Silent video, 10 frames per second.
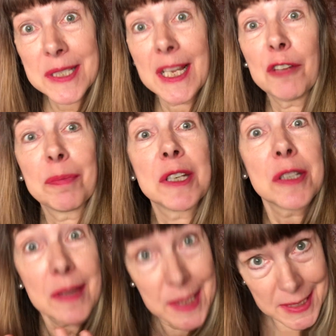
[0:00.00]

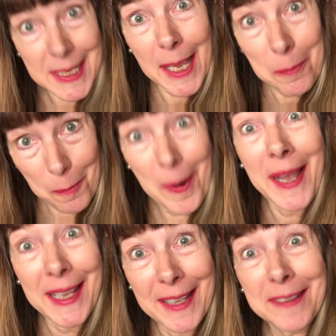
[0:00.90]
self-pleasure the same
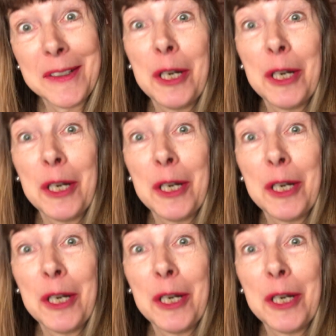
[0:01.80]
way